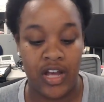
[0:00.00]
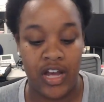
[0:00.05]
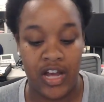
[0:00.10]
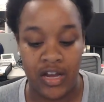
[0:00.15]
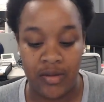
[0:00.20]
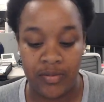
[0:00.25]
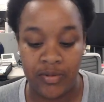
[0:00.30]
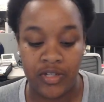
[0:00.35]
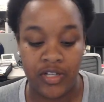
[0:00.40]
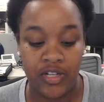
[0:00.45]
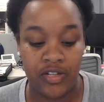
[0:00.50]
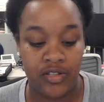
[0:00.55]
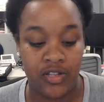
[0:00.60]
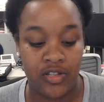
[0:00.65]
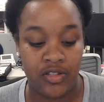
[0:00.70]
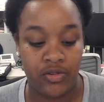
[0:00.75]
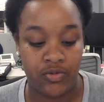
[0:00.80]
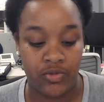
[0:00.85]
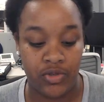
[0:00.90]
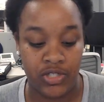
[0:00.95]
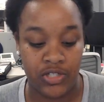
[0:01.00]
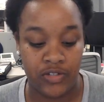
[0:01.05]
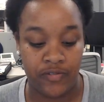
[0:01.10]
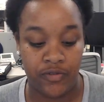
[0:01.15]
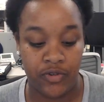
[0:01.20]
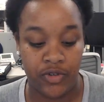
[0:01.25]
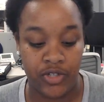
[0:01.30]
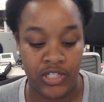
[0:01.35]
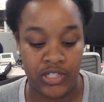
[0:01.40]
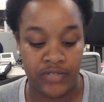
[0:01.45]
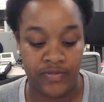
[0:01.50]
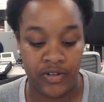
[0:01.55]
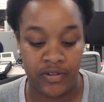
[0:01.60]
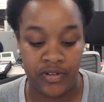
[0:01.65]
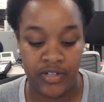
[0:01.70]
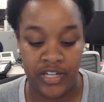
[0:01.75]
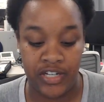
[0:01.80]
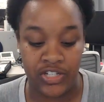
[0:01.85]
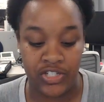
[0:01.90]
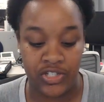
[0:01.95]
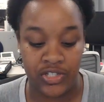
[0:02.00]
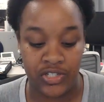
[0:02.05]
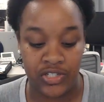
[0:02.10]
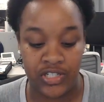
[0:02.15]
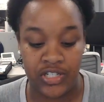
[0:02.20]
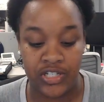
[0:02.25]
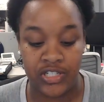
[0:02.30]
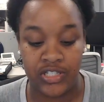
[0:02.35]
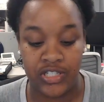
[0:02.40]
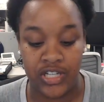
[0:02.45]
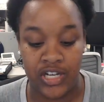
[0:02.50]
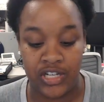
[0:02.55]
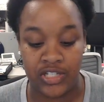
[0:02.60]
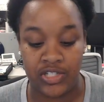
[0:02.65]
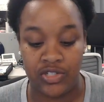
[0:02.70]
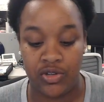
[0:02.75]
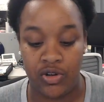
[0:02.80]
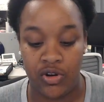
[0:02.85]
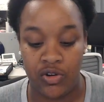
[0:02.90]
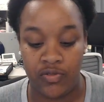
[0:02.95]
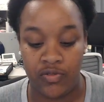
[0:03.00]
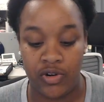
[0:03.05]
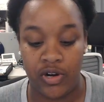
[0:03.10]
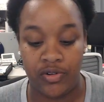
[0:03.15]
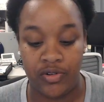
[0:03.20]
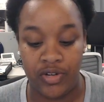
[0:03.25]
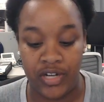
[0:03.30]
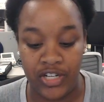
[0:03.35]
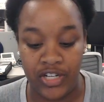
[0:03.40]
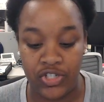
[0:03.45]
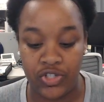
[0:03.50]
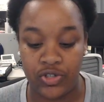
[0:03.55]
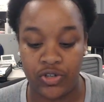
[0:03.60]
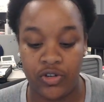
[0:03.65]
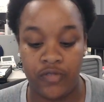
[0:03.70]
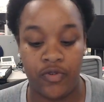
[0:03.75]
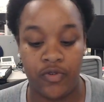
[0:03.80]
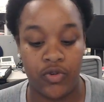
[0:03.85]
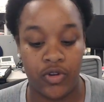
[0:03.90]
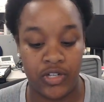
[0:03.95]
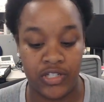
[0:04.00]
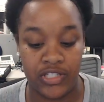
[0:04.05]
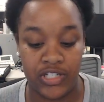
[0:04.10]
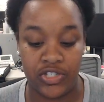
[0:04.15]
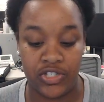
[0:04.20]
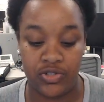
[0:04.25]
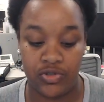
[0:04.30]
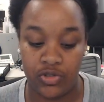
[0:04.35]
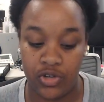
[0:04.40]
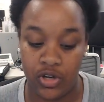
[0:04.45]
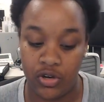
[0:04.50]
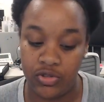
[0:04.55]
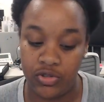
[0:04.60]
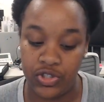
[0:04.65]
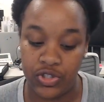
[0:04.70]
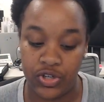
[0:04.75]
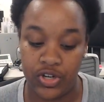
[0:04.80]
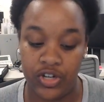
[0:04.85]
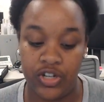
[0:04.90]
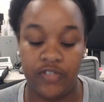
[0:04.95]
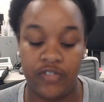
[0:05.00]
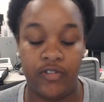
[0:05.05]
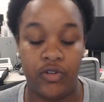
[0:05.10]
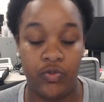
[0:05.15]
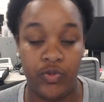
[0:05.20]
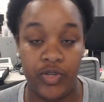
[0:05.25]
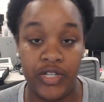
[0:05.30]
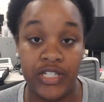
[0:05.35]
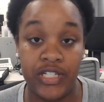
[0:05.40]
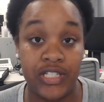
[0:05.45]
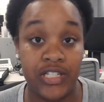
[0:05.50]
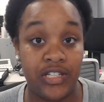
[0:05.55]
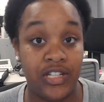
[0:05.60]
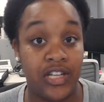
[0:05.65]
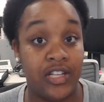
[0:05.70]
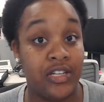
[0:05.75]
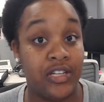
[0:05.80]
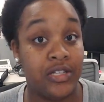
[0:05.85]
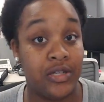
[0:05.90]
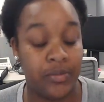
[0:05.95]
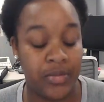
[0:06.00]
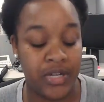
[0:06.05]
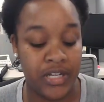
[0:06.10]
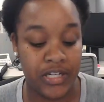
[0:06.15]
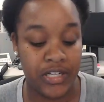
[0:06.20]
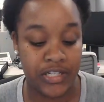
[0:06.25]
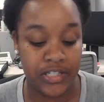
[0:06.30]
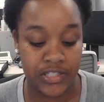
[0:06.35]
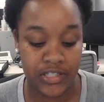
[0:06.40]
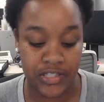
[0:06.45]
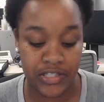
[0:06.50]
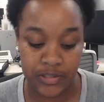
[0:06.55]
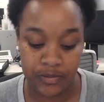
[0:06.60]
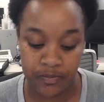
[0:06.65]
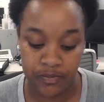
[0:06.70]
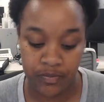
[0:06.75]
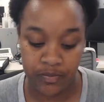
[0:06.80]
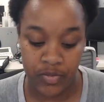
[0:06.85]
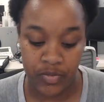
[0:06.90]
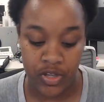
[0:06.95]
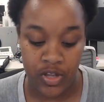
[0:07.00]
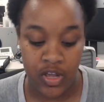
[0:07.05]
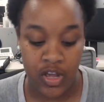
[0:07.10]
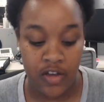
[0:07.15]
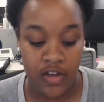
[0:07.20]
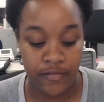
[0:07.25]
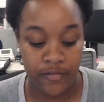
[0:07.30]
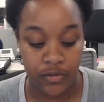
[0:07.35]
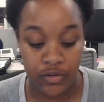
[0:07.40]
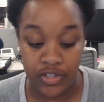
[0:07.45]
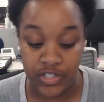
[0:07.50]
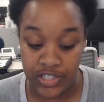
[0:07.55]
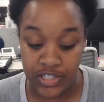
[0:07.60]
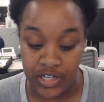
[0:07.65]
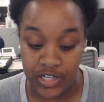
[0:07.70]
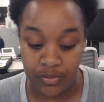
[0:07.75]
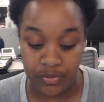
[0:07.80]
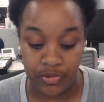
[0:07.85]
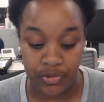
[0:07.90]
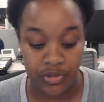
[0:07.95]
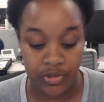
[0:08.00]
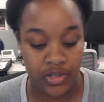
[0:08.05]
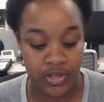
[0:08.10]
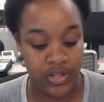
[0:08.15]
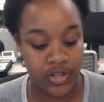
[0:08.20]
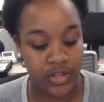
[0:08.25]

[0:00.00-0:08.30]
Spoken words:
I believe that the reason for these variations is tied to the overall nature of organizational culture and the fluidity that it demands. For example,